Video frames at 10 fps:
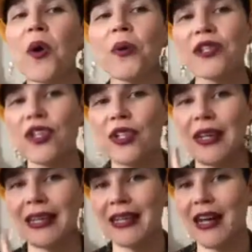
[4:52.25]
which
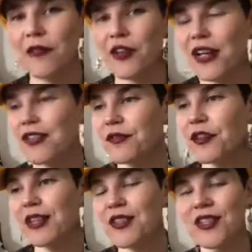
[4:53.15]
again, I have tried
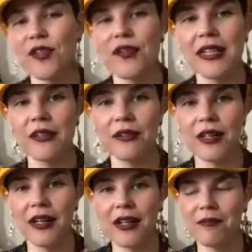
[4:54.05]
very unsuccessfully
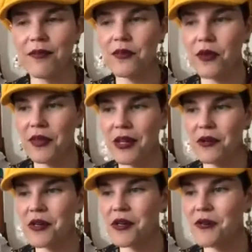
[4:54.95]
not that
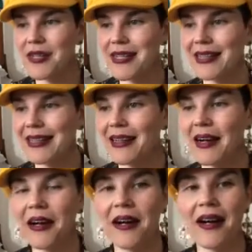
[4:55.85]
long ago recently,
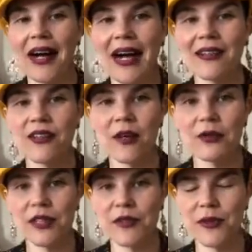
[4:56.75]
and I
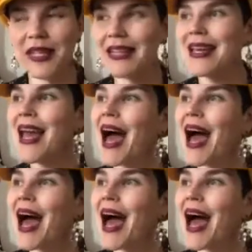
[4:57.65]
will never do again.